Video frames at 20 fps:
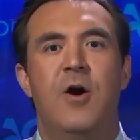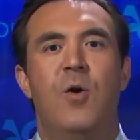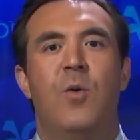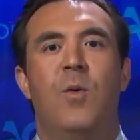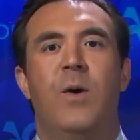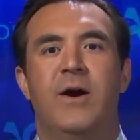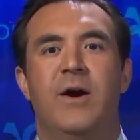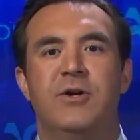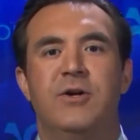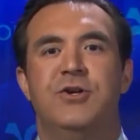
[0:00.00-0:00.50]

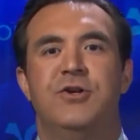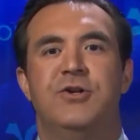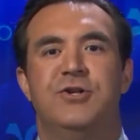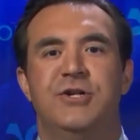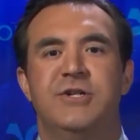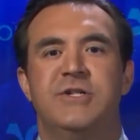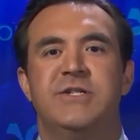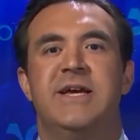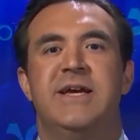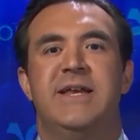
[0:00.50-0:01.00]
where you
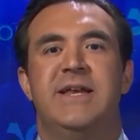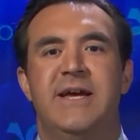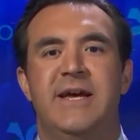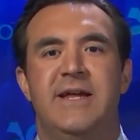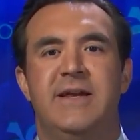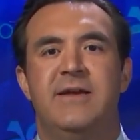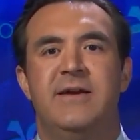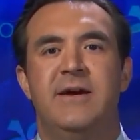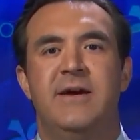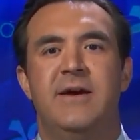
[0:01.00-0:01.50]
just get
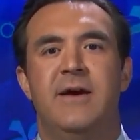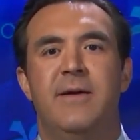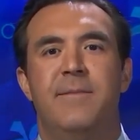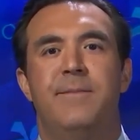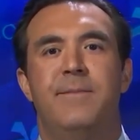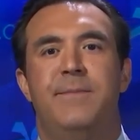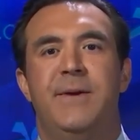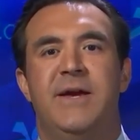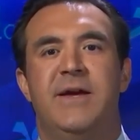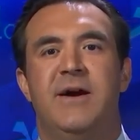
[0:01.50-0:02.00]
in
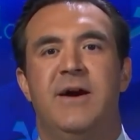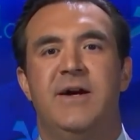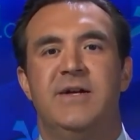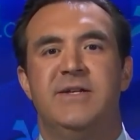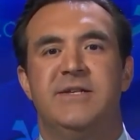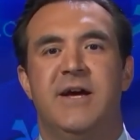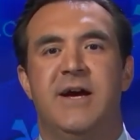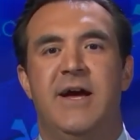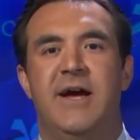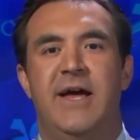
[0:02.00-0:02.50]

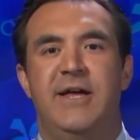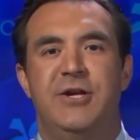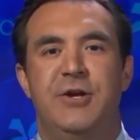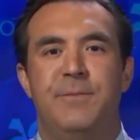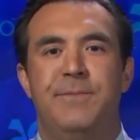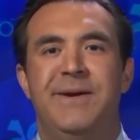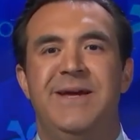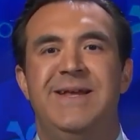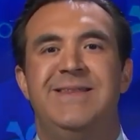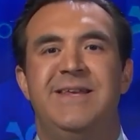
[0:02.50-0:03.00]
because uh, you
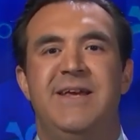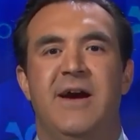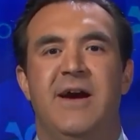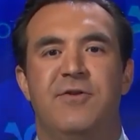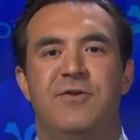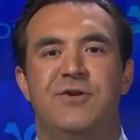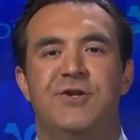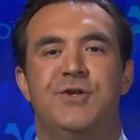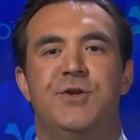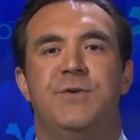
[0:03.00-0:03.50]
beat the
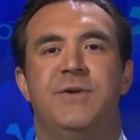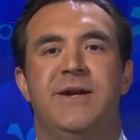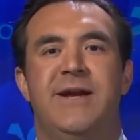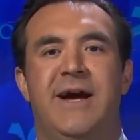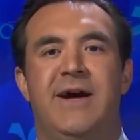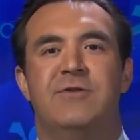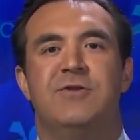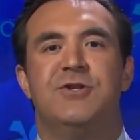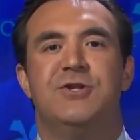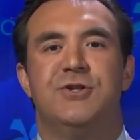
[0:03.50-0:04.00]
other student
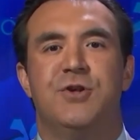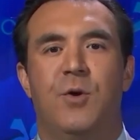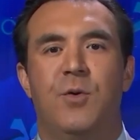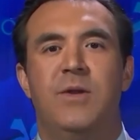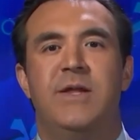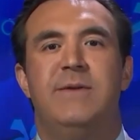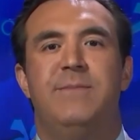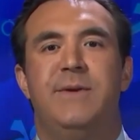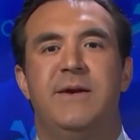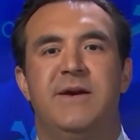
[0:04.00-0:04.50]
out
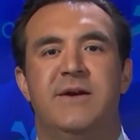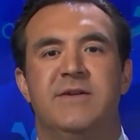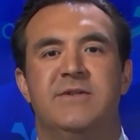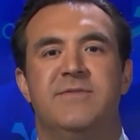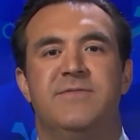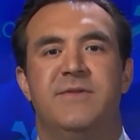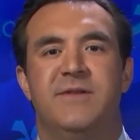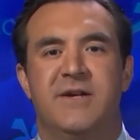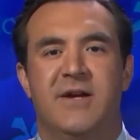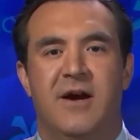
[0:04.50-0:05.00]
solely because
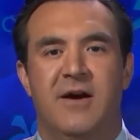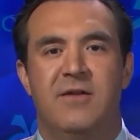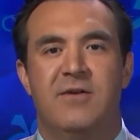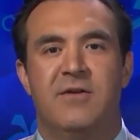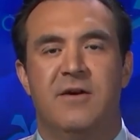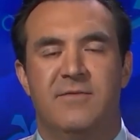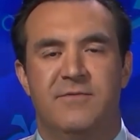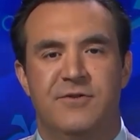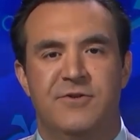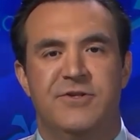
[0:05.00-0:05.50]
of the color
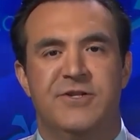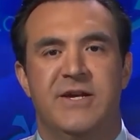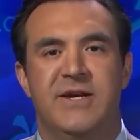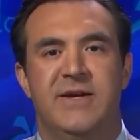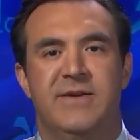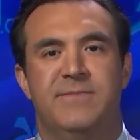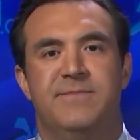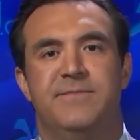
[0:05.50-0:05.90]
of your skin.